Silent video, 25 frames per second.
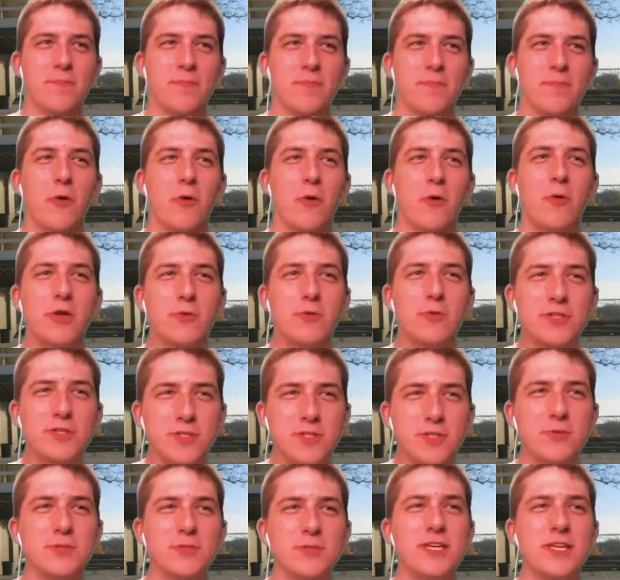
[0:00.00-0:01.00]
when you
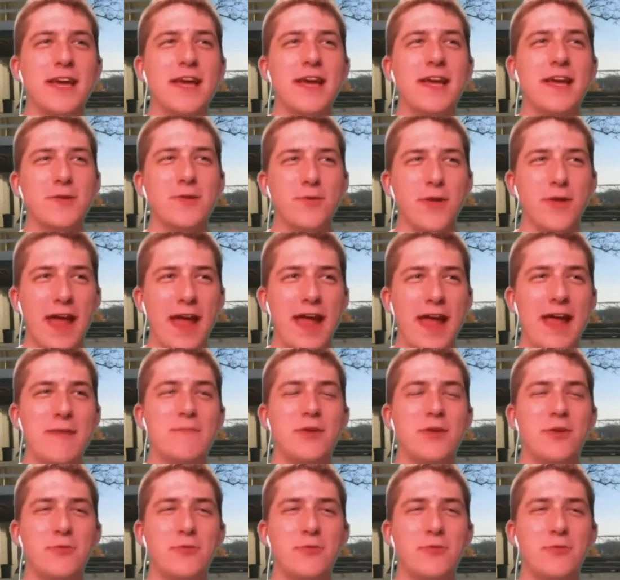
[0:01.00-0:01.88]
associate your name, you